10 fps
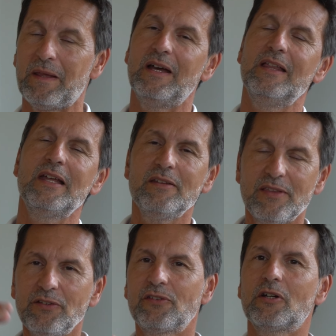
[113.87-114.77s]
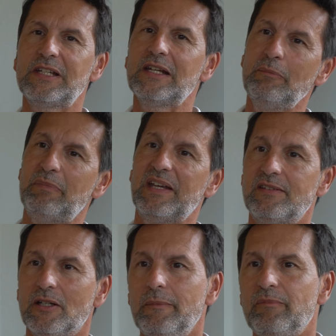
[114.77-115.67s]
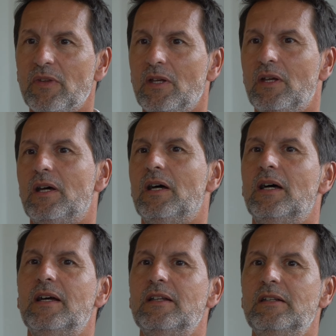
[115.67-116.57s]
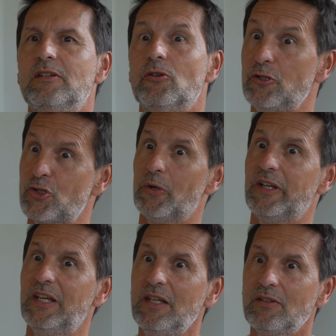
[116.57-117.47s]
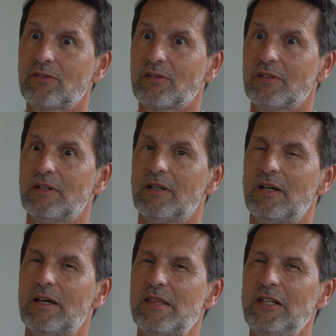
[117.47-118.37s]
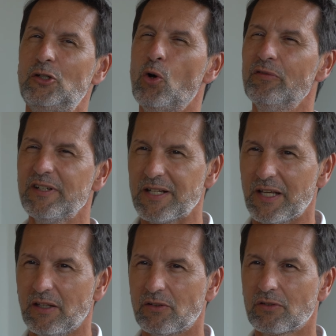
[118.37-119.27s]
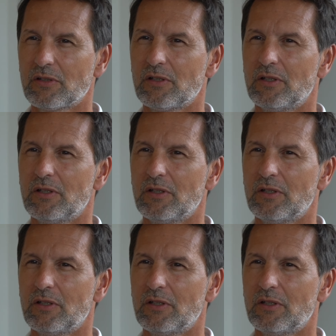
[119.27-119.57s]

And then things start getting better and you're enjoying it. And then COVID hit.